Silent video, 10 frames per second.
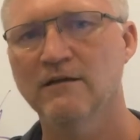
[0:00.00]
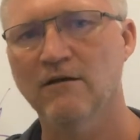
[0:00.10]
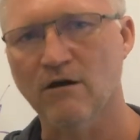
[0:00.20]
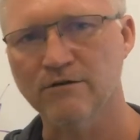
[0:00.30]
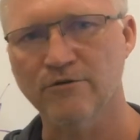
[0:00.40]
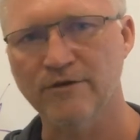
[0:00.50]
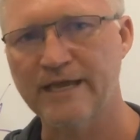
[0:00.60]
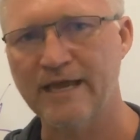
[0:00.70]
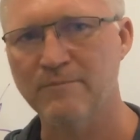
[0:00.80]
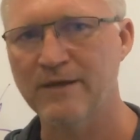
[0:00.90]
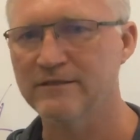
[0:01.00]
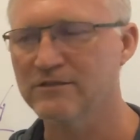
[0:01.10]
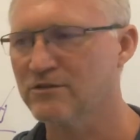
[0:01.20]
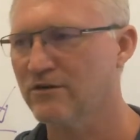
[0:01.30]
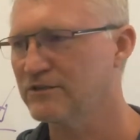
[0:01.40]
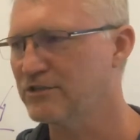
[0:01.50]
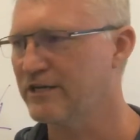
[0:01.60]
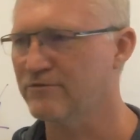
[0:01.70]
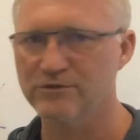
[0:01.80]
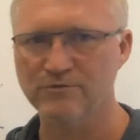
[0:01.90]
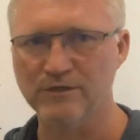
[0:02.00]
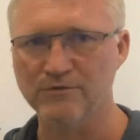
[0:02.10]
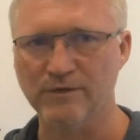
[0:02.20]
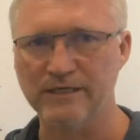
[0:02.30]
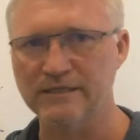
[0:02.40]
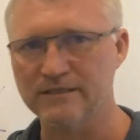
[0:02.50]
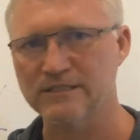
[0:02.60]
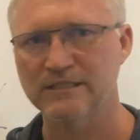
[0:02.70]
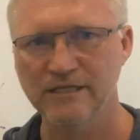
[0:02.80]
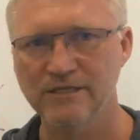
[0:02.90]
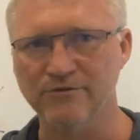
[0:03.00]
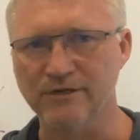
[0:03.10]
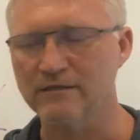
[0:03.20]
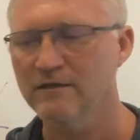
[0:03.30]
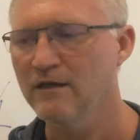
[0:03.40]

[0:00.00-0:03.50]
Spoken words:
ongoing campaign that started in January 2020 and is continuing,